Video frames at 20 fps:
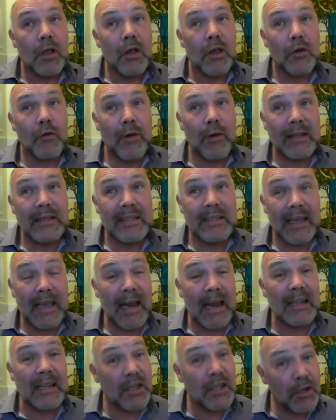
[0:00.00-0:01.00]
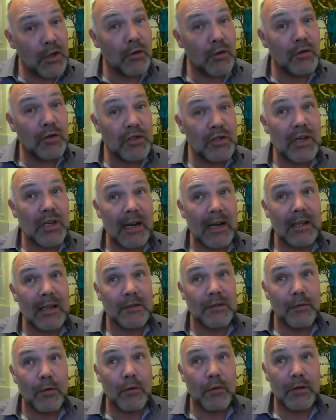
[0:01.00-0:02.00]
create it again. It's a huge
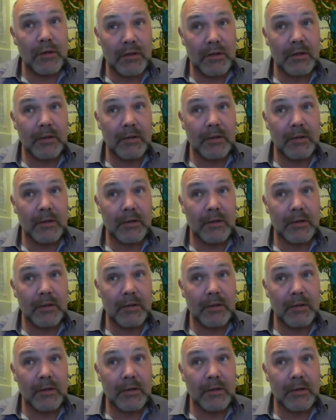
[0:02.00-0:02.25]
challenge for us.